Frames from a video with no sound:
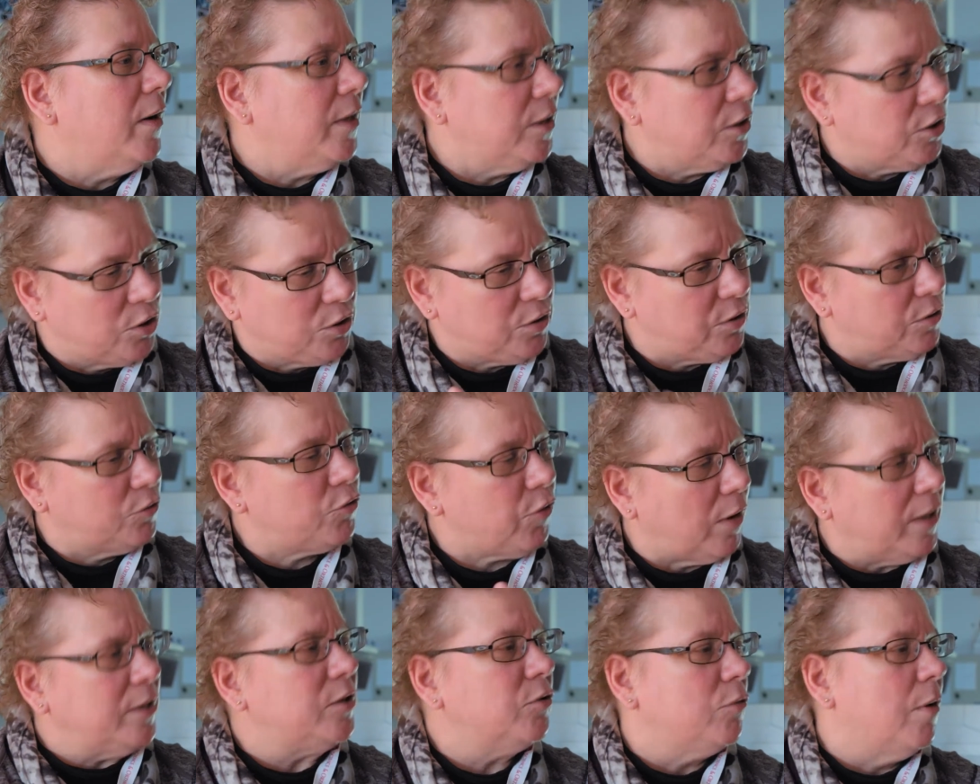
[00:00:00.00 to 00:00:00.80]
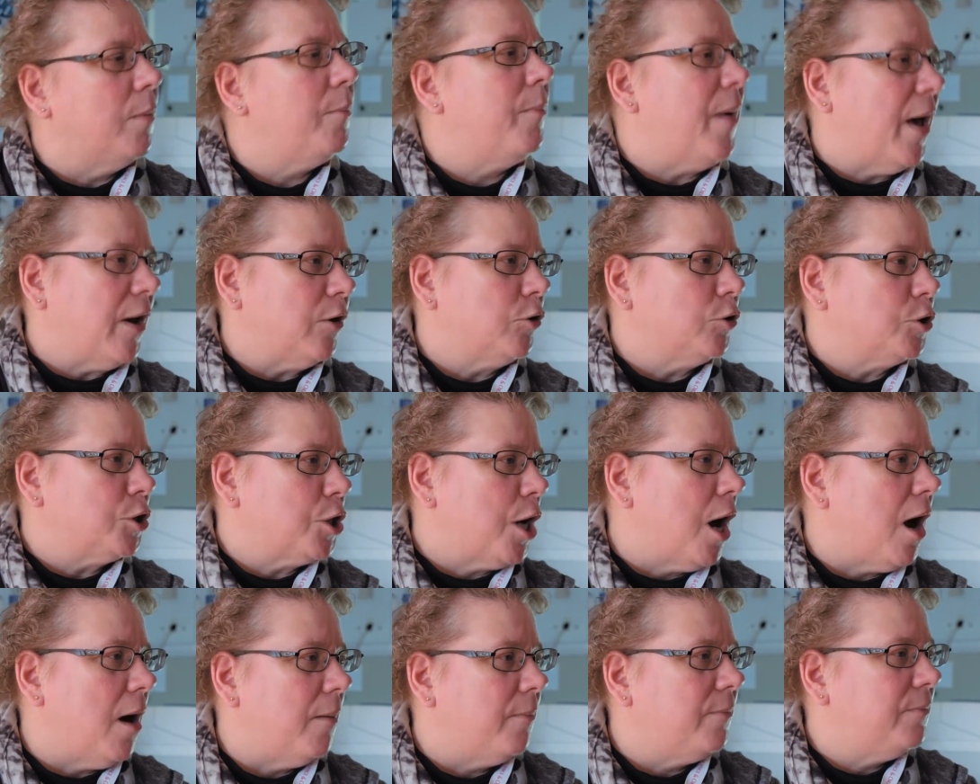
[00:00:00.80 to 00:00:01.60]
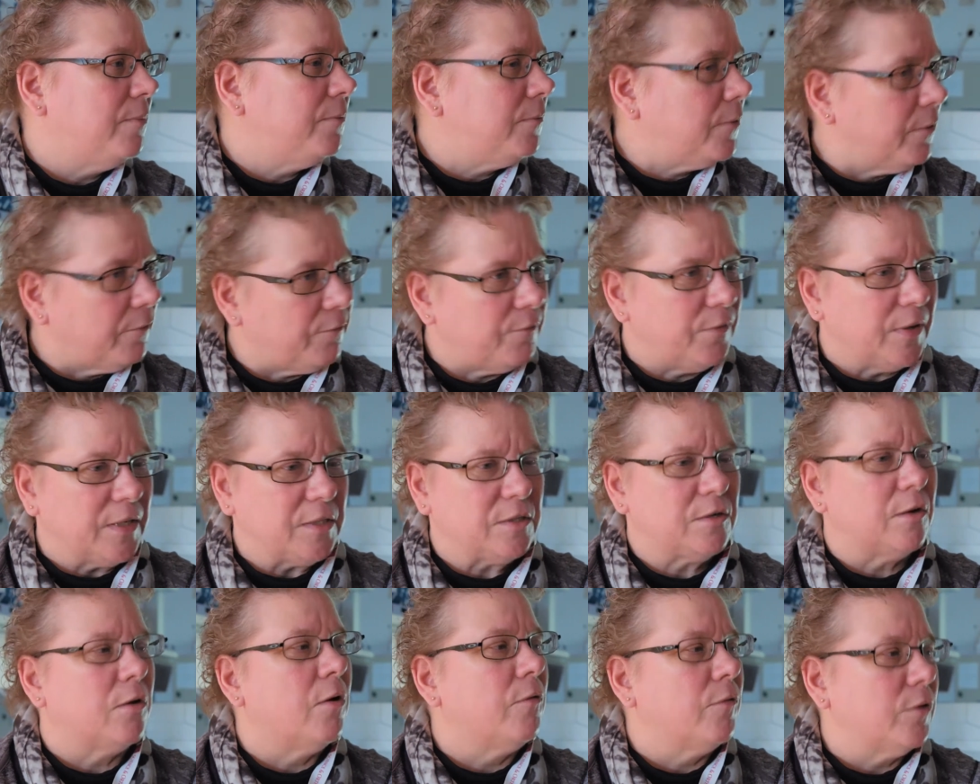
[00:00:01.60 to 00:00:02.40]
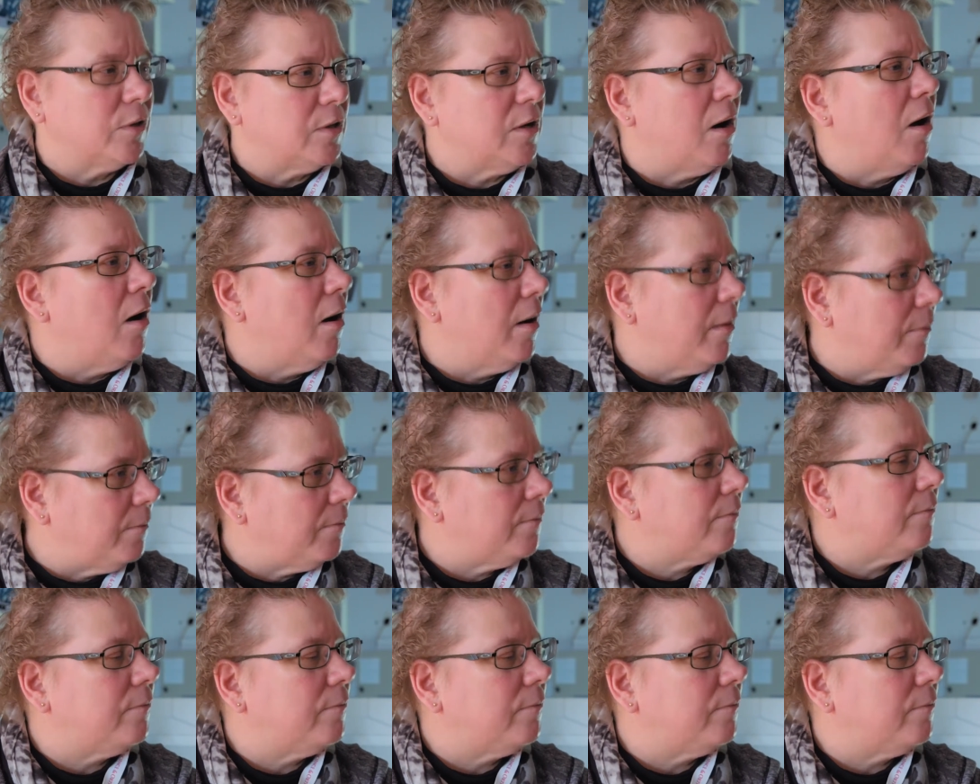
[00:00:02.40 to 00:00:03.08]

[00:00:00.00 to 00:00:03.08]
to do a better job to fix it over time.